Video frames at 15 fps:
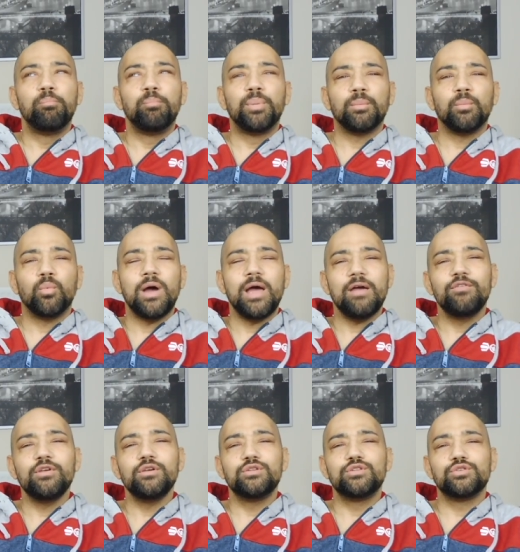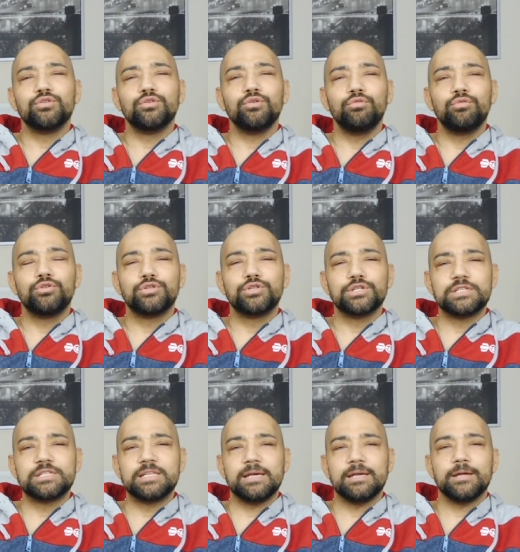But whatever you do,
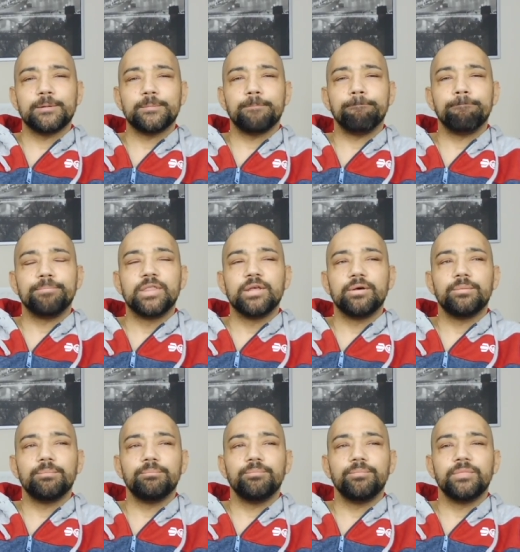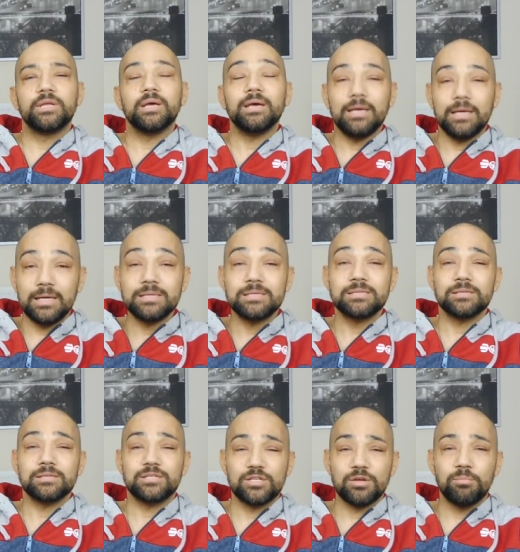just think that there is
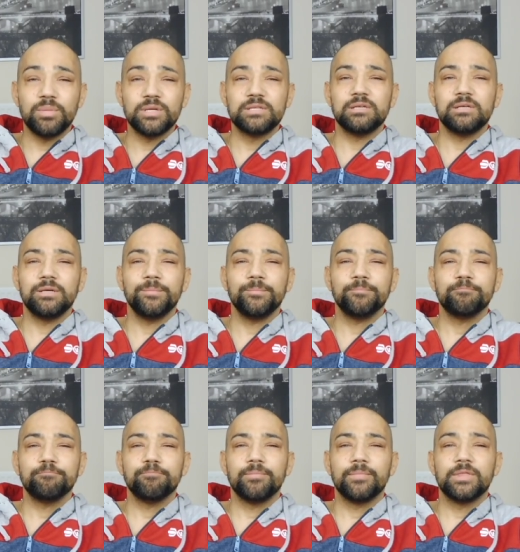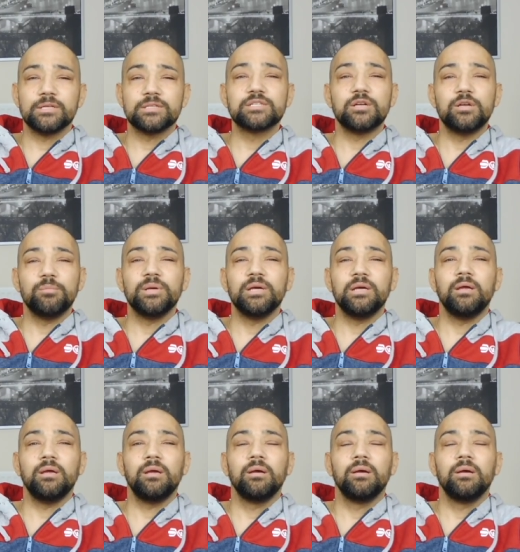somebody that's going to be